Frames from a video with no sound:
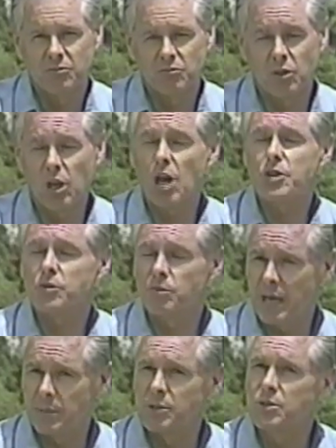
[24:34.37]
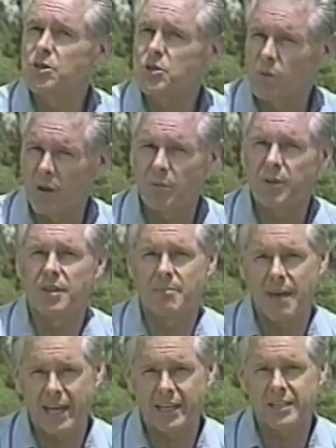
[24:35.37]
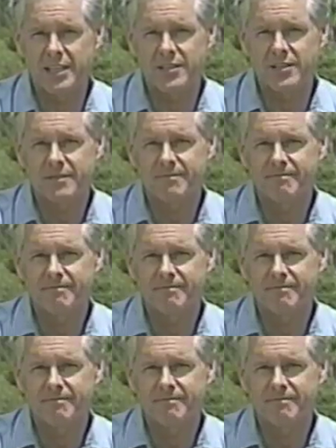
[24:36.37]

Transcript: will also be able to swim with the manatees.